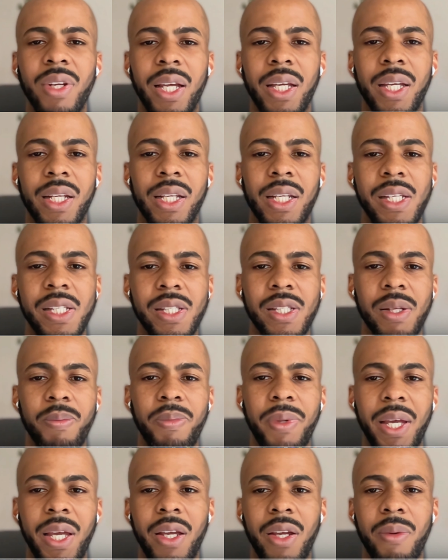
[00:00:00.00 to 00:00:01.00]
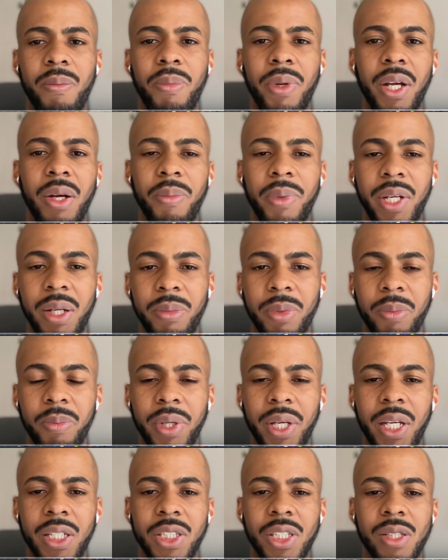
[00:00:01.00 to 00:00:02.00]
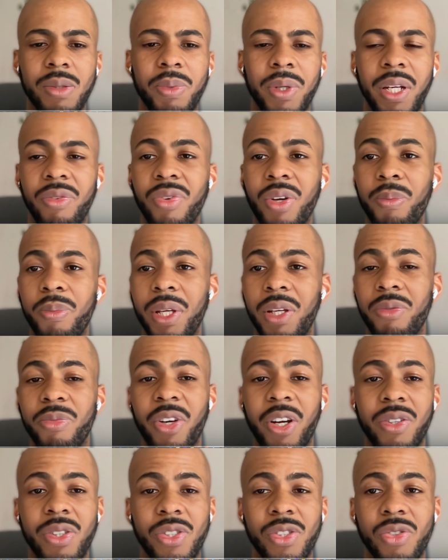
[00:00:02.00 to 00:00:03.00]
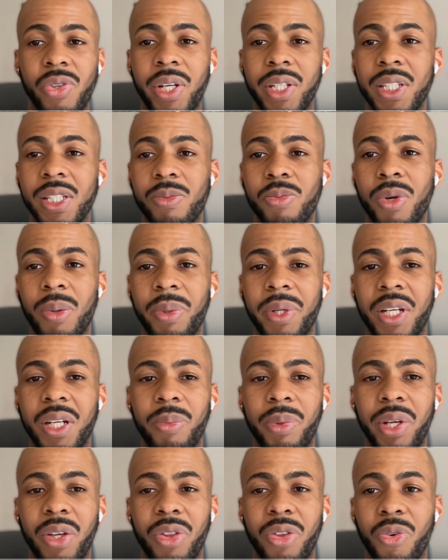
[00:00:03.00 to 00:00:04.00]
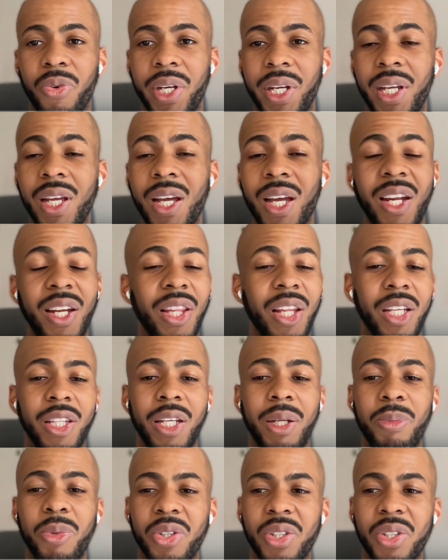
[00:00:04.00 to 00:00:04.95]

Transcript: like at least the bare minimum pages. But if I'm being very strict, it's probably going to be a 3, nothing